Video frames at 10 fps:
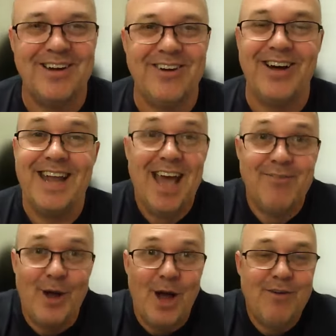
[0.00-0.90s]
All righty, have
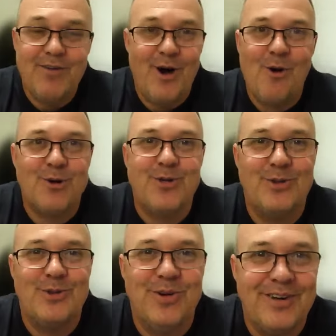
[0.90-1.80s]
a have a horror
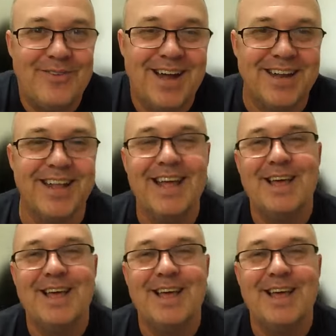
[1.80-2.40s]
story around. It.